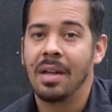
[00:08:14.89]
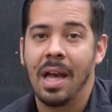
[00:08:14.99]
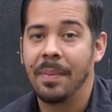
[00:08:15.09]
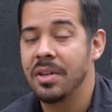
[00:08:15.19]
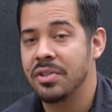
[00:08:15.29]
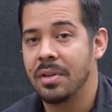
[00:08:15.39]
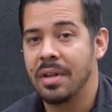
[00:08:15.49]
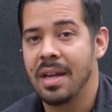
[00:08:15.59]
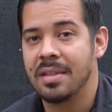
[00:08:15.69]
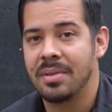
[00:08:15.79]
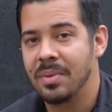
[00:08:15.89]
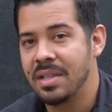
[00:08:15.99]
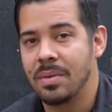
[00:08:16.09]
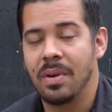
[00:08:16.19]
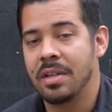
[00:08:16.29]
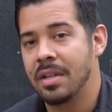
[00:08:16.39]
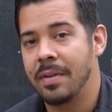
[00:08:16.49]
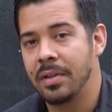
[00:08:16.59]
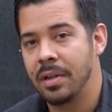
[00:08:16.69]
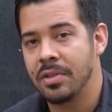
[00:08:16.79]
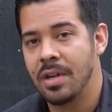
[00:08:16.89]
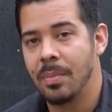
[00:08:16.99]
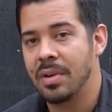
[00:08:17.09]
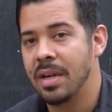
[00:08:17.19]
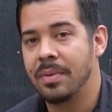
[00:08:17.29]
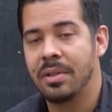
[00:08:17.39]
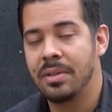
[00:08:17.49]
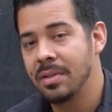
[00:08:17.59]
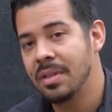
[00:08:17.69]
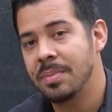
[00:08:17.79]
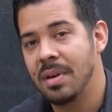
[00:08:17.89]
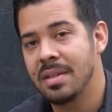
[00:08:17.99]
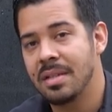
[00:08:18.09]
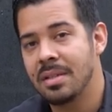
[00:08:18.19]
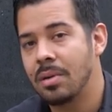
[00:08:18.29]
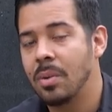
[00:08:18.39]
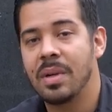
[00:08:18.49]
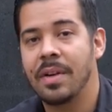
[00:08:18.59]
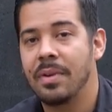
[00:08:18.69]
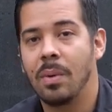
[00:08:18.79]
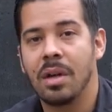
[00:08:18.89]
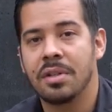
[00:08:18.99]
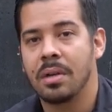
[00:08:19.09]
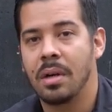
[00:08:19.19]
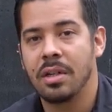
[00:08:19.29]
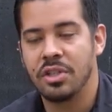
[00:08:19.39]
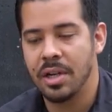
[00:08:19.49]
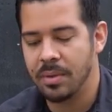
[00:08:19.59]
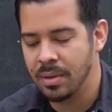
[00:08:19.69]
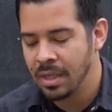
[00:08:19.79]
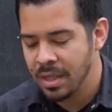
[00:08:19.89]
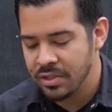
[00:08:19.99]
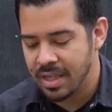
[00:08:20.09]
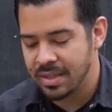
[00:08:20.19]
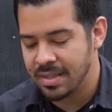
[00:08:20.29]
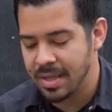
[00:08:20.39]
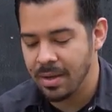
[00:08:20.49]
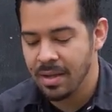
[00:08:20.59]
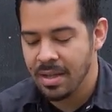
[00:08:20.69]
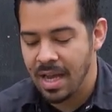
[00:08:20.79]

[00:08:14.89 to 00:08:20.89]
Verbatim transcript: I'm gonna show you guys the reason why you should have a dirt trap whenever you do this process or whenever you wash your car in general. Check this out.